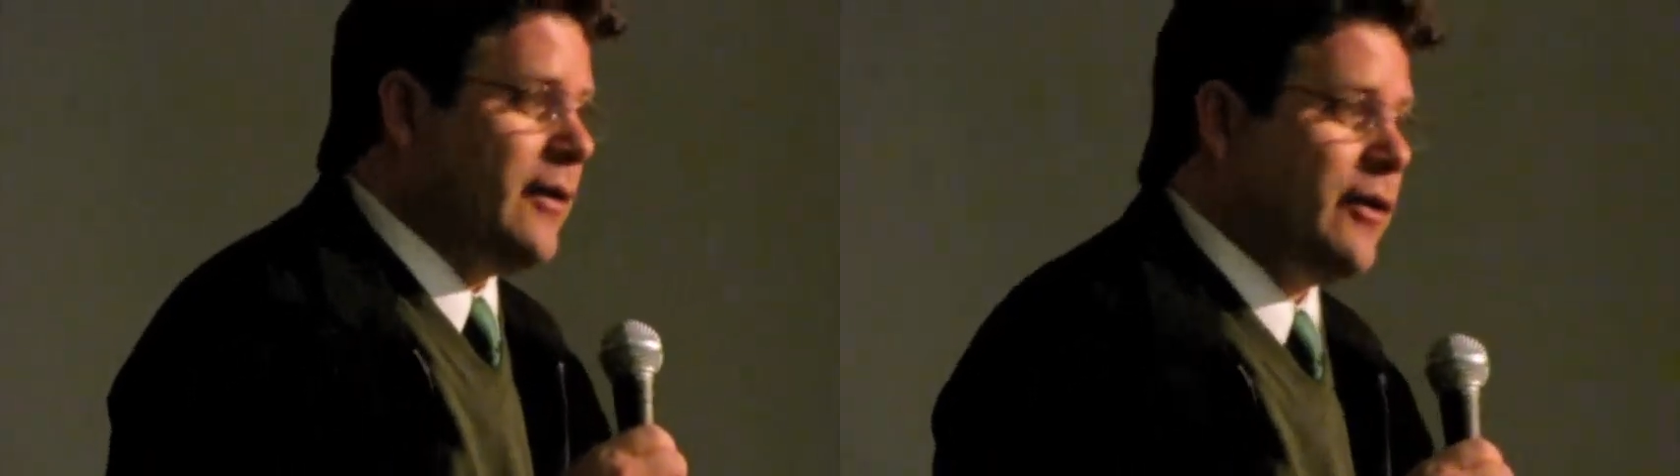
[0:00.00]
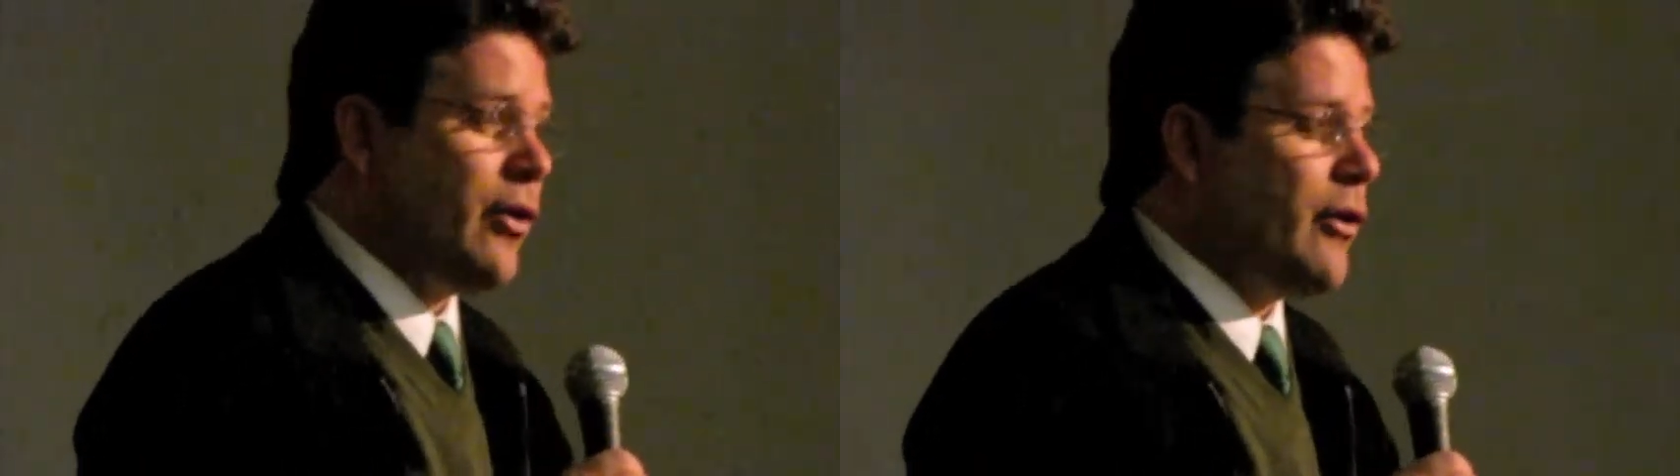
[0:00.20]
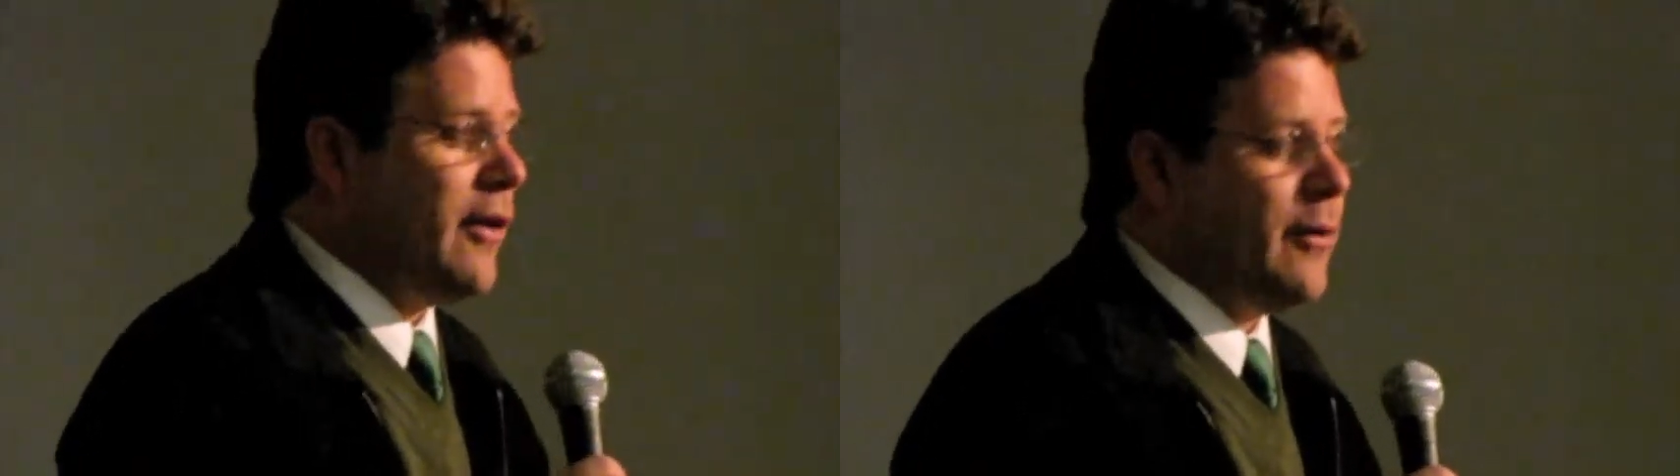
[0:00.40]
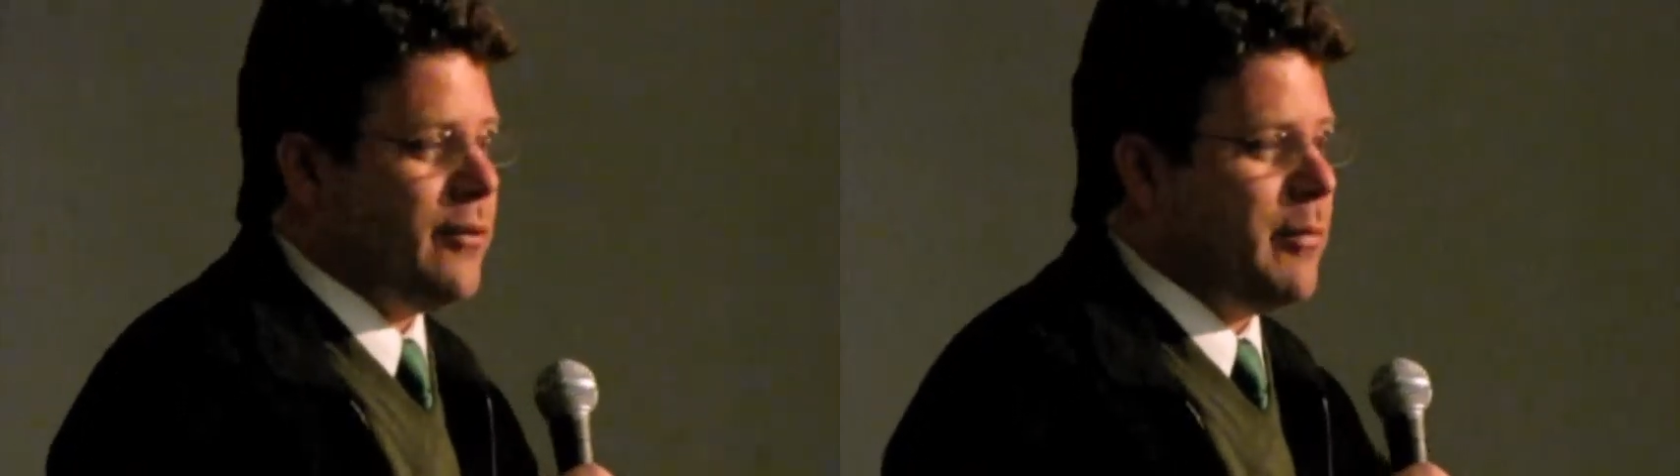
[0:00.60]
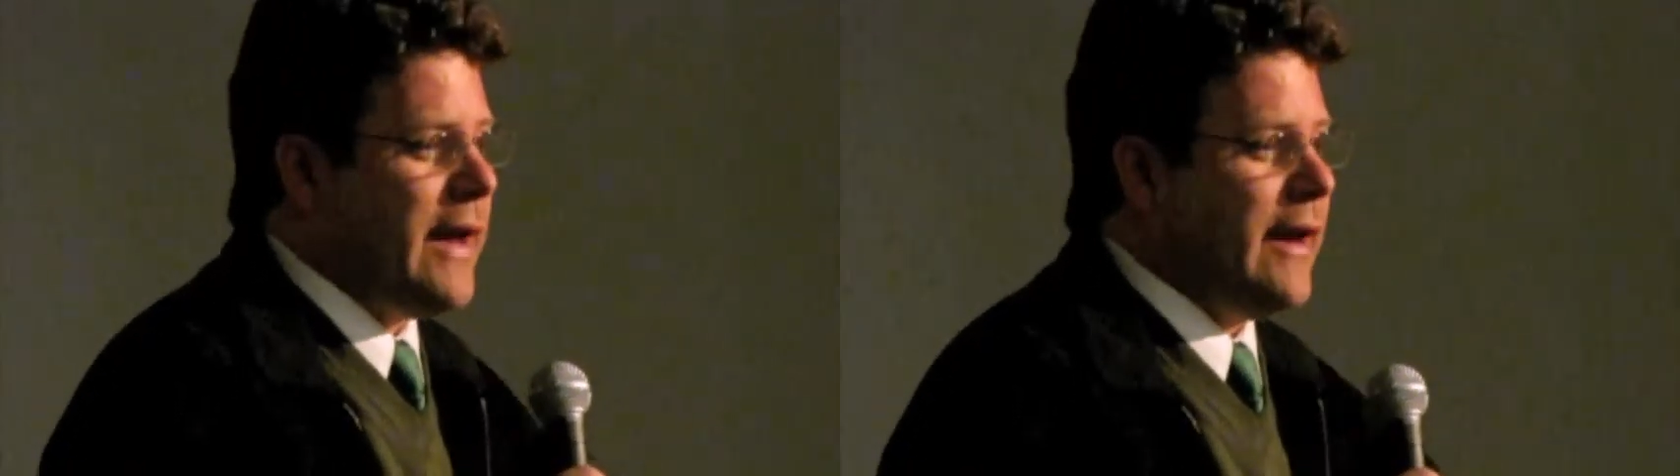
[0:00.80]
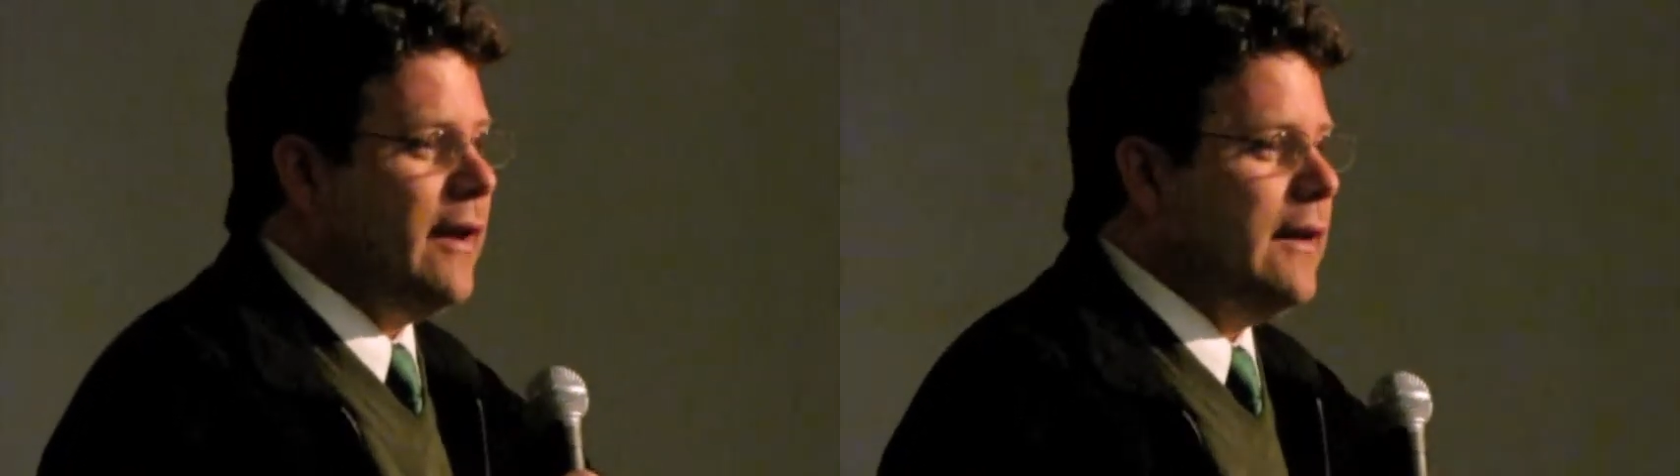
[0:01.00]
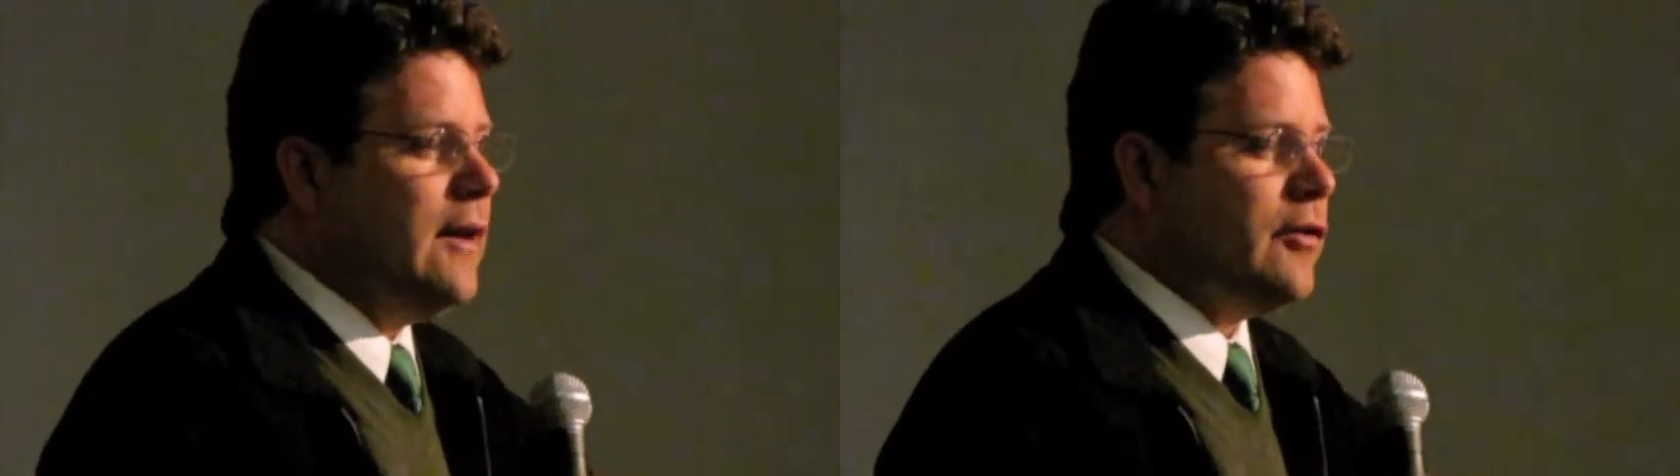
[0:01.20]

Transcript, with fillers: it hurt, it was bad.